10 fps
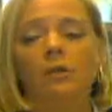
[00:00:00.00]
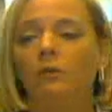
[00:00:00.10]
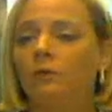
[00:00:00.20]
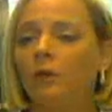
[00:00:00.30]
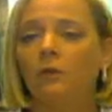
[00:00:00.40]

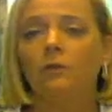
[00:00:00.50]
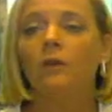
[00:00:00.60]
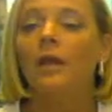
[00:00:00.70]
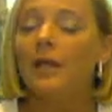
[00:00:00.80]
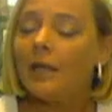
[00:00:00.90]

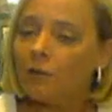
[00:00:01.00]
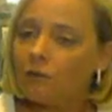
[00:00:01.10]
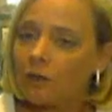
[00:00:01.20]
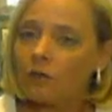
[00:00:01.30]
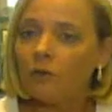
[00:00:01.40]
is
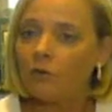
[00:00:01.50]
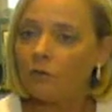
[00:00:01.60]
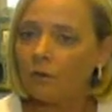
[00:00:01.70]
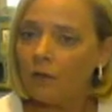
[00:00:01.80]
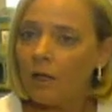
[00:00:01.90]

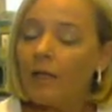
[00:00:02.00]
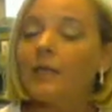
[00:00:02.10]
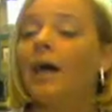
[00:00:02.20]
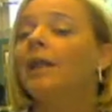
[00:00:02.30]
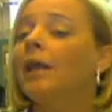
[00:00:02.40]
successful.
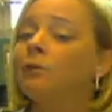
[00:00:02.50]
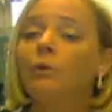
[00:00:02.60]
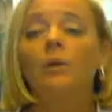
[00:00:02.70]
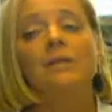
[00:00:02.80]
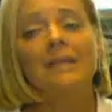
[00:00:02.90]
Not
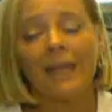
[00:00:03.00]
everyone is a